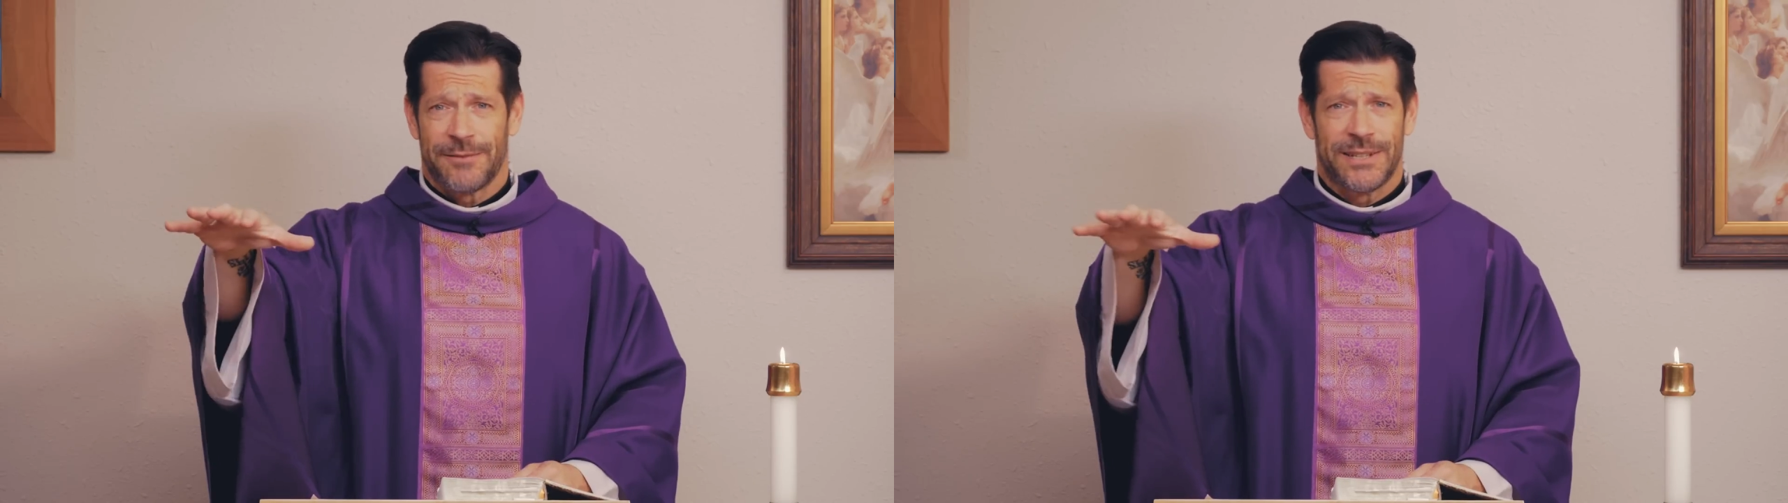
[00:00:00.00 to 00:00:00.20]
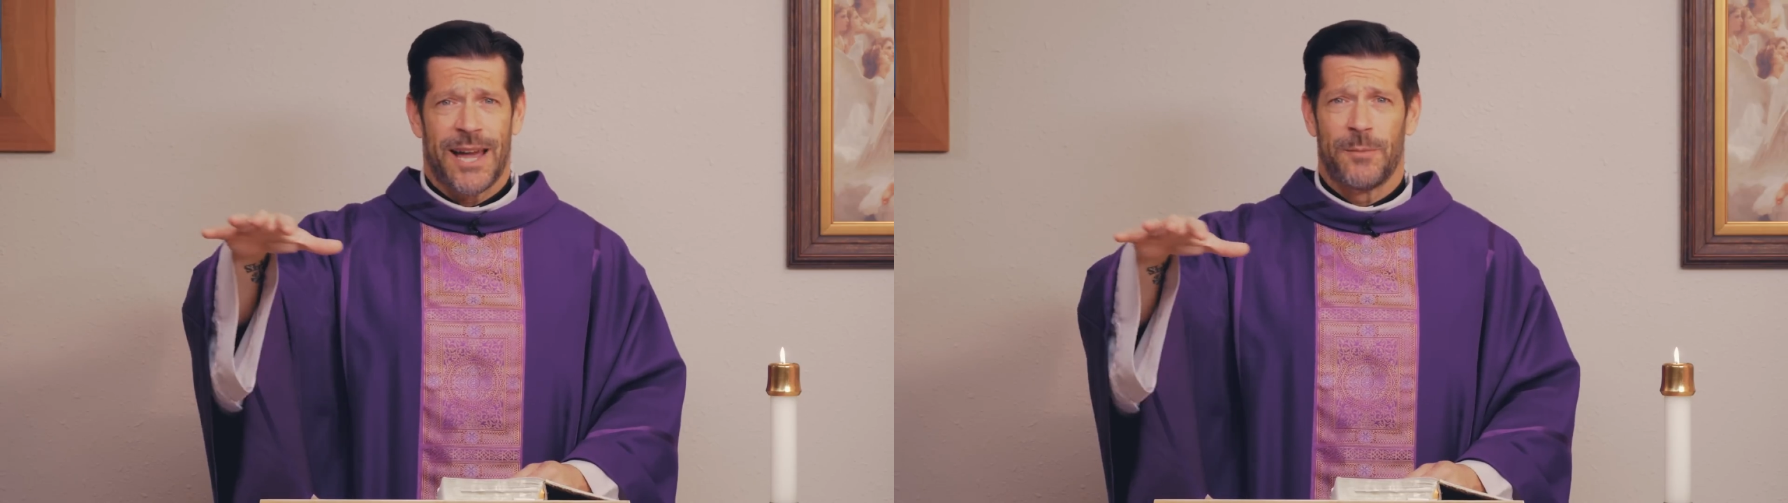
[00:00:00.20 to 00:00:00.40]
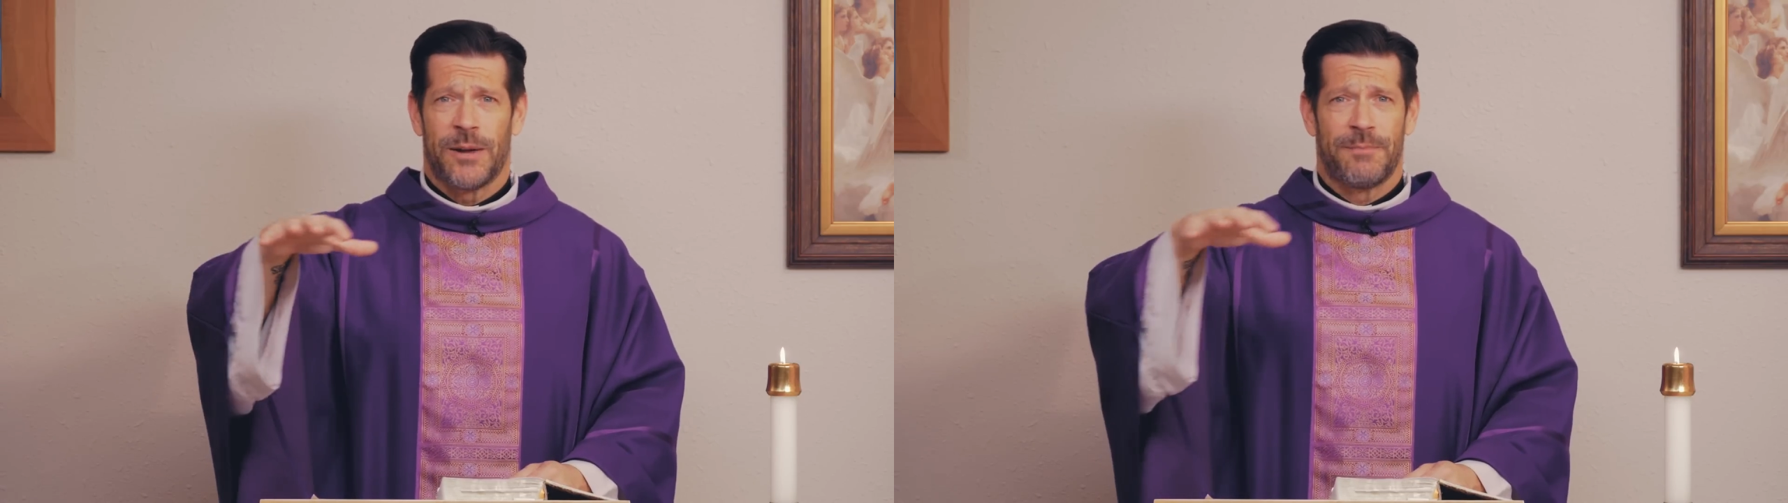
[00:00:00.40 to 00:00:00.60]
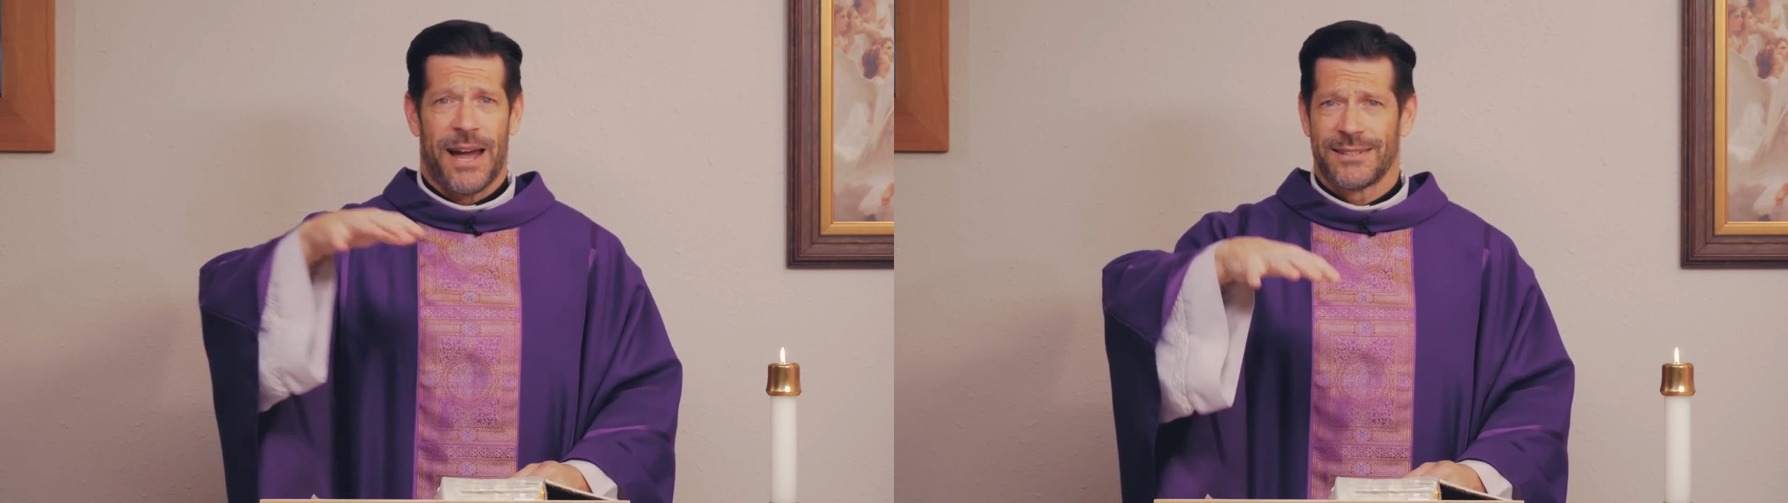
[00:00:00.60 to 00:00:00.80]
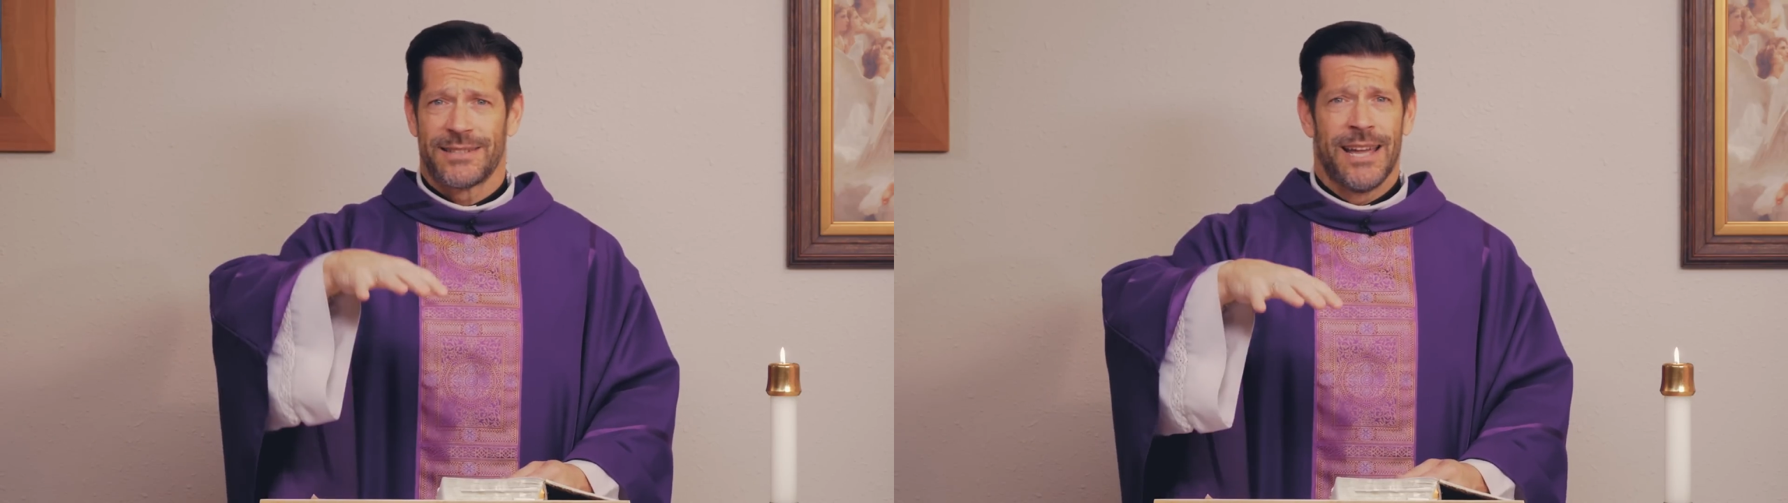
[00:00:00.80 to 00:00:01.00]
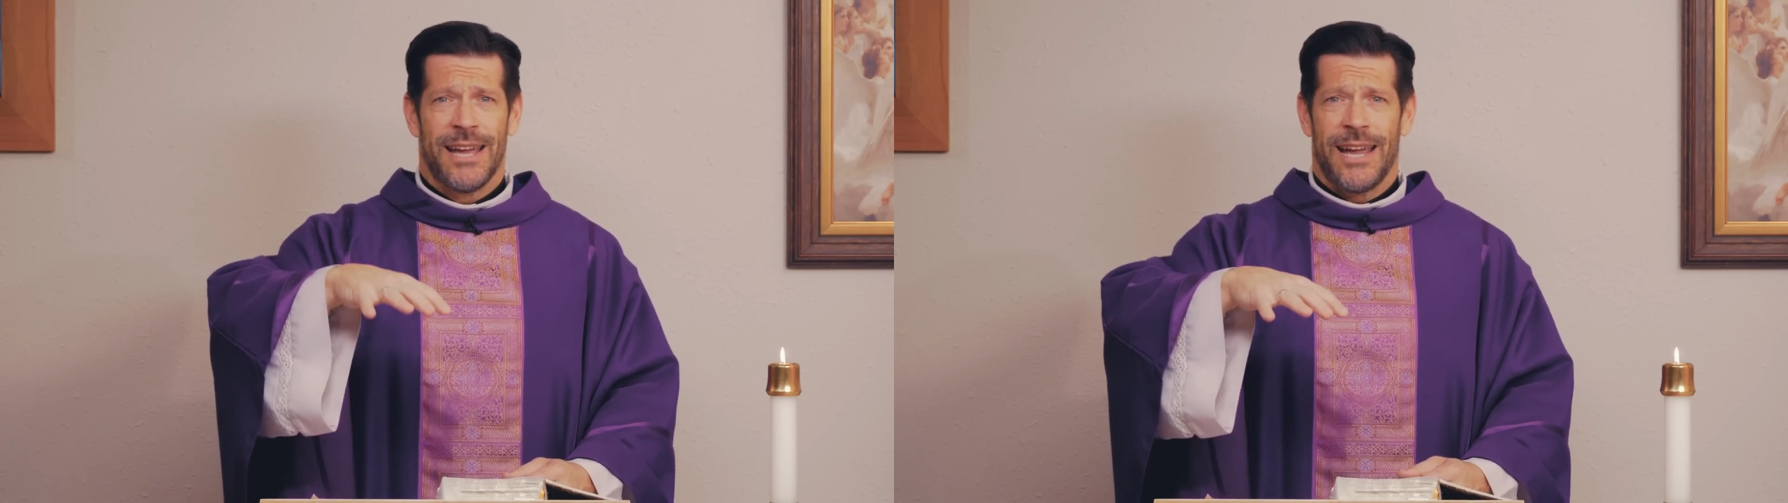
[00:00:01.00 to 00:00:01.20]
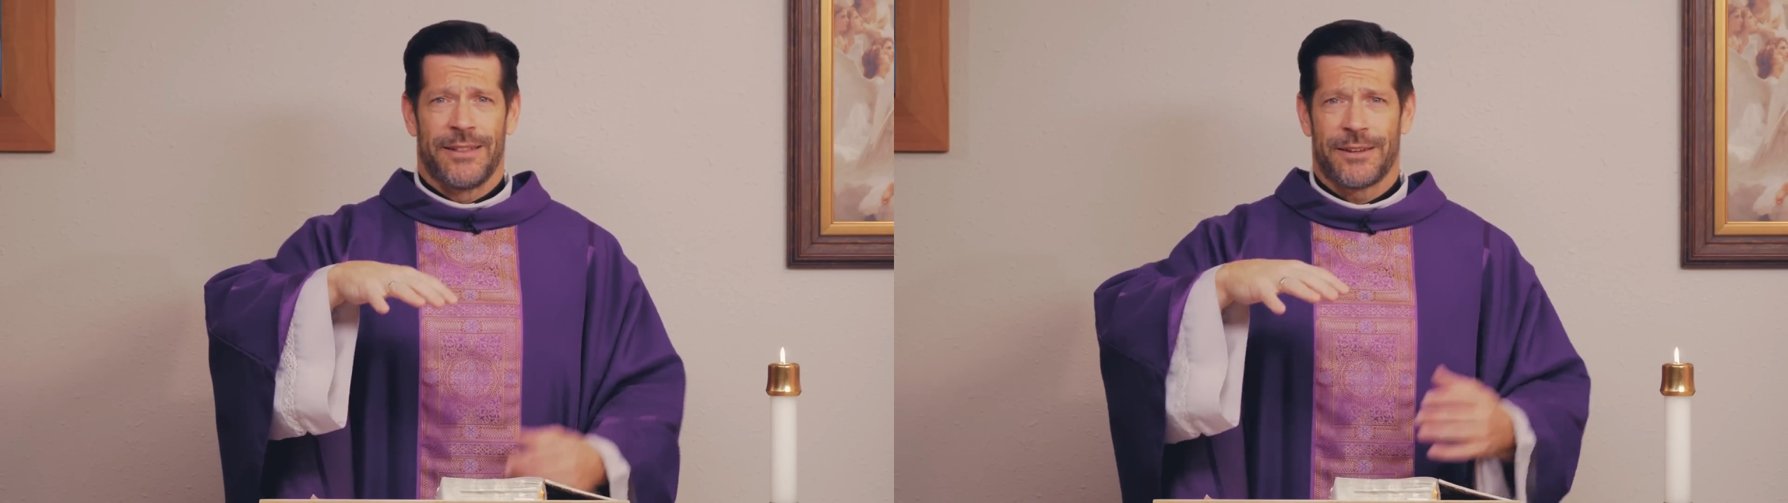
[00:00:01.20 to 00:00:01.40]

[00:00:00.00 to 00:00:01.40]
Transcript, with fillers: every time we have Mass in